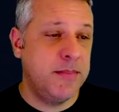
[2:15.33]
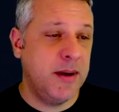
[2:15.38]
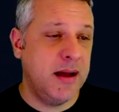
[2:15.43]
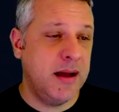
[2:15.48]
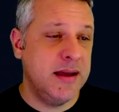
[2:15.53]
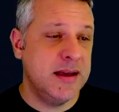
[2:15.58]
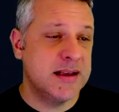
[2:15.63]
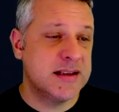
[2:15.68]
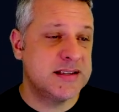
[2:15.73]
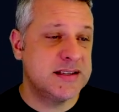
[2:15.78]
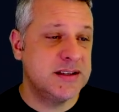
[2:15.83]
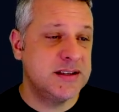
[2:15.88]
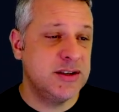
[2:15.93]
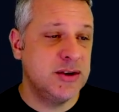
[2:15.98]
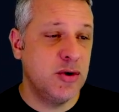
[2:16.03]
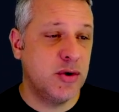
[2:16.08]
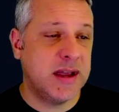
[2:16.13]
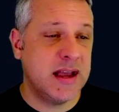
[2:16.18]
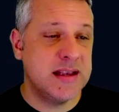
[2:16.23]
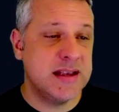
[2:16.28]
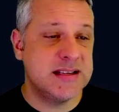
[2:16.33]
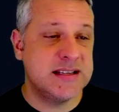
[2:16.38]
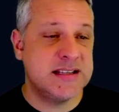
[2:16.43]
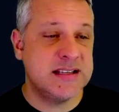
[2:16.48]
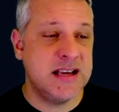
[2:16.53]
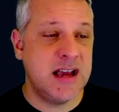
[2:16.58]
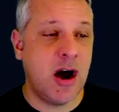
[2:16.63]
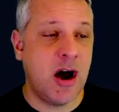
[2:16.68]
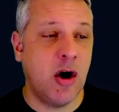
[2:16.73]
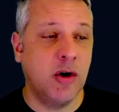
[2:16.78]
is you can
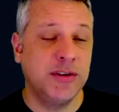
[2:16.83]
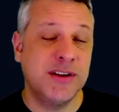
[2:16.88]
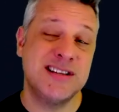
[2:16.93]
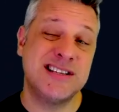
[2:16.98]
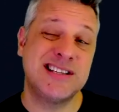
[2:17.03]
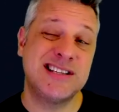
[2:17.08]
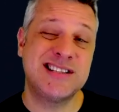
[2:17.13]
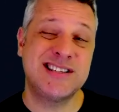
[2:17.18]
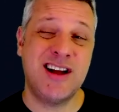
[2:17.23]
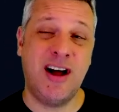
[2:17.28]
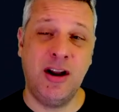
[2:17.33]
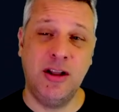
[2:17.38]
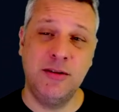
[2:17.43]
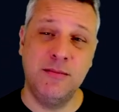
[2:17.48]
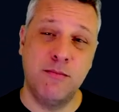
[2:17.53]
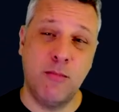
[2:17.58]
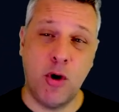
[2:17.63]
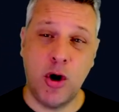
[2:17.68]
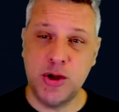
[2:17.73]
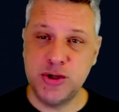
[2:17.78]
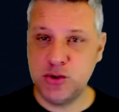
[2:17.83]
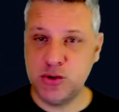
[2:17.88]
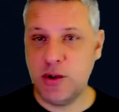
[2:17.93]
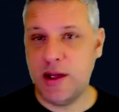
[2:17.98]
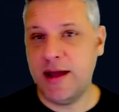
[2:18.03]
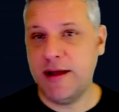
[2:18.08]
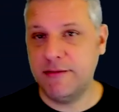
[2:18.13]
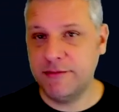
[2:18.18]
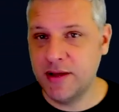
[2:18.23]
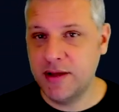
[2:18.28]
see all the installed mods you
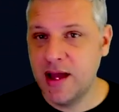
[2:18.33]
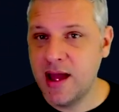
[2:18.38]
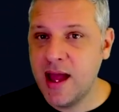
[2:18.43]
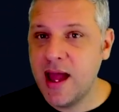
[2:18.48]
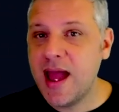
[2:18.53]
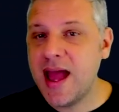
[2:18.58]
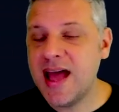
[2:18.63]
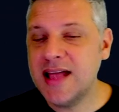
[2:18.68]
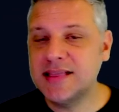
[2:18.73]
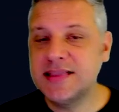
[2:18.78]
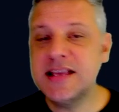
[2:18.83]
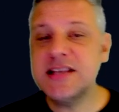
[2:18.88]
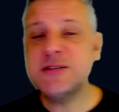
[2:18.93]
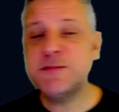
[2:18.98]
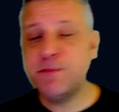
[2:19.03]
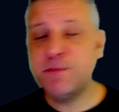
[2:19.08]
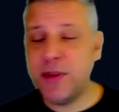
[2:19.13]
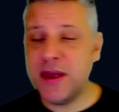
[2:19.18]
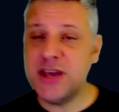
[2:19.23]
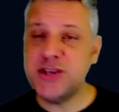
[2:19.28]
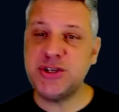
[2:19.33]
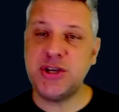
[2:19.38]
have. At this page